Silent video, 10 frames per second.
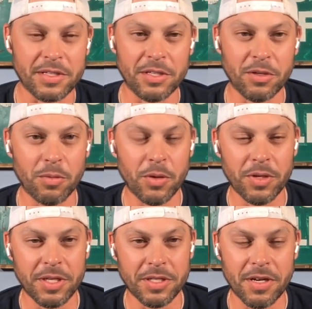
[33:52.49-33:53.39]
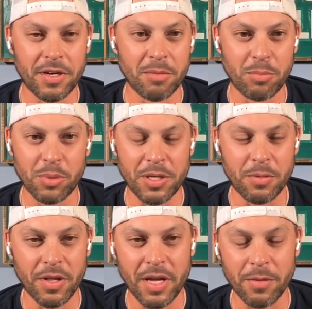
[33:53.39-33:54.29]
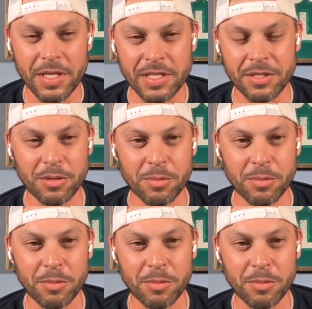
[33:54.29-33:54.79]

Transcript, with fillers: you know, rolled it in there and played well that week too.